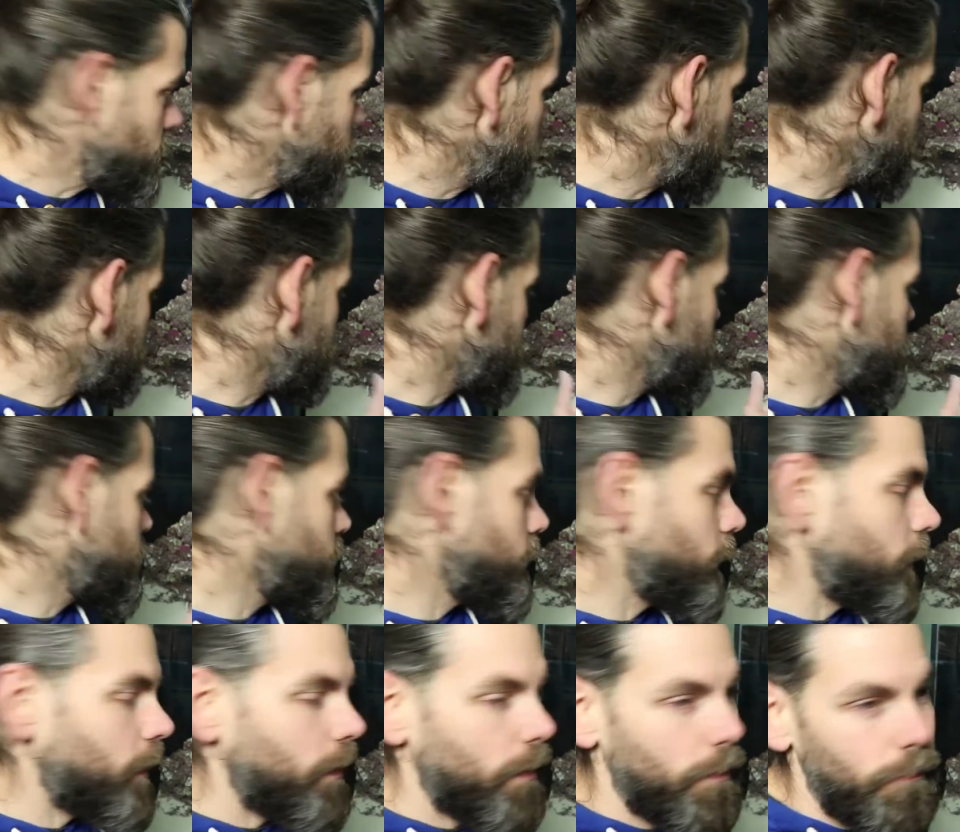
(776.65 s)

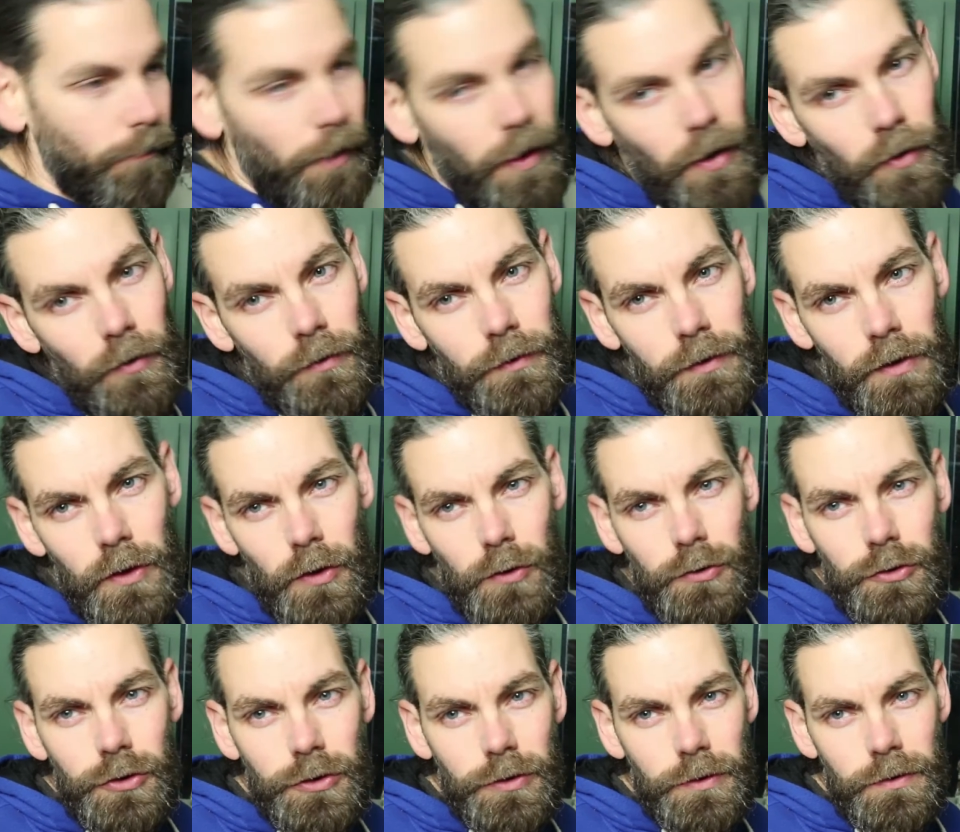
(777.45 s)
reefs out in the
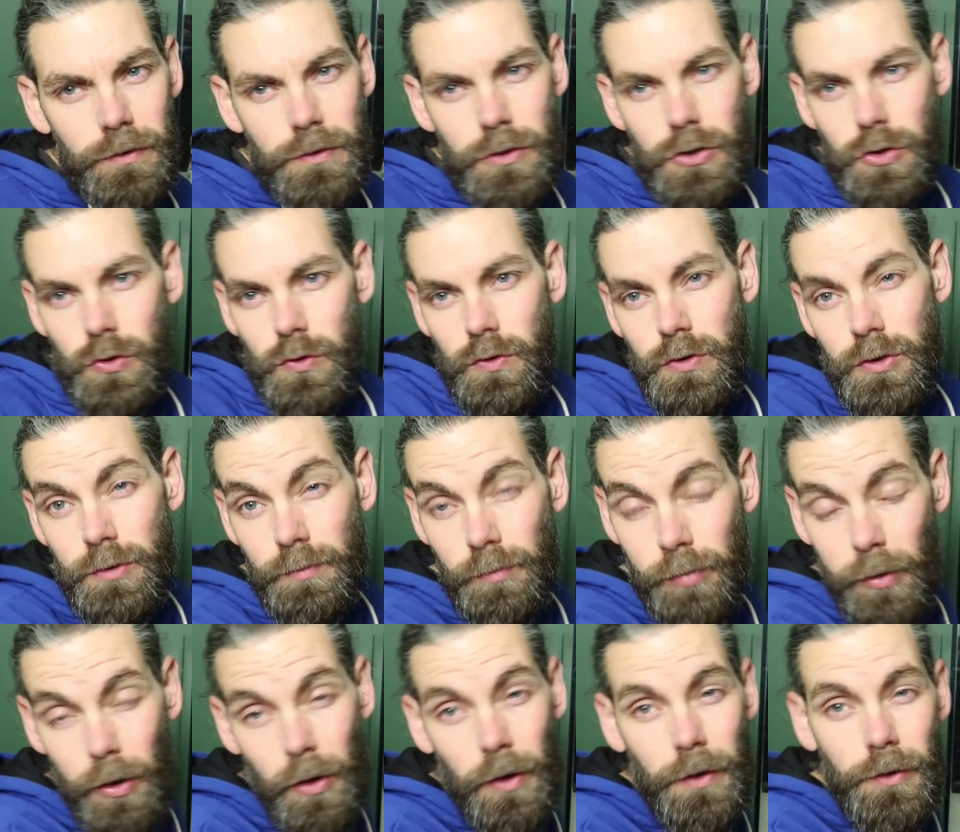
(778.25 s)
ocean to
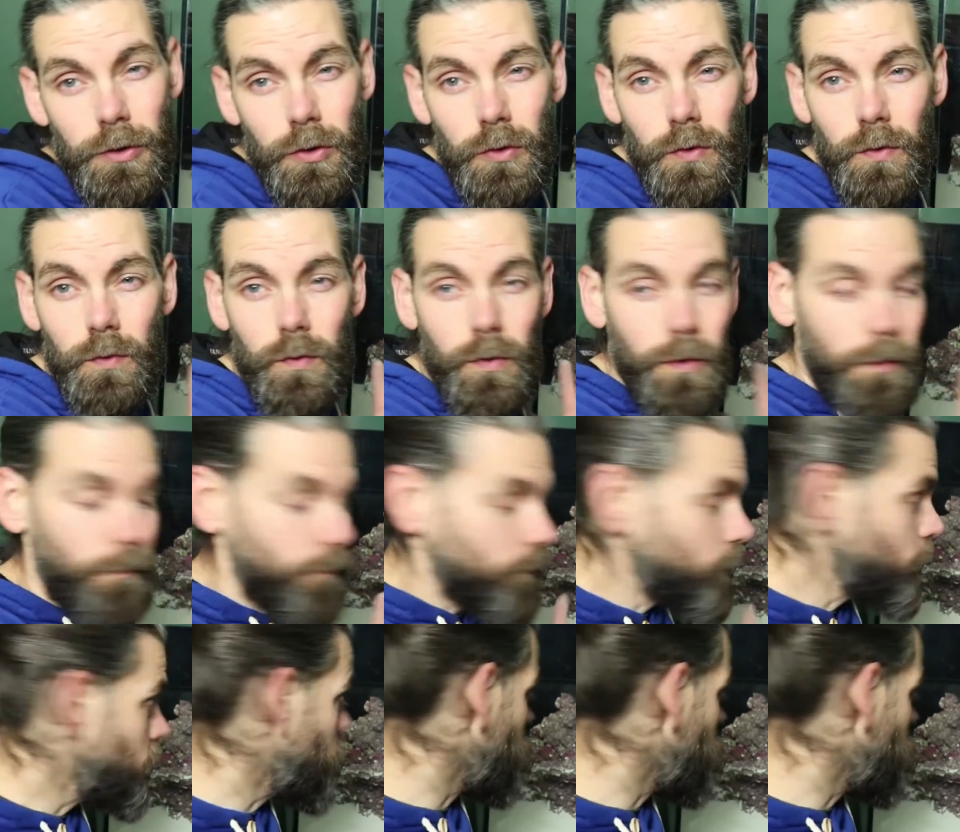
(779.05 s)
supply you with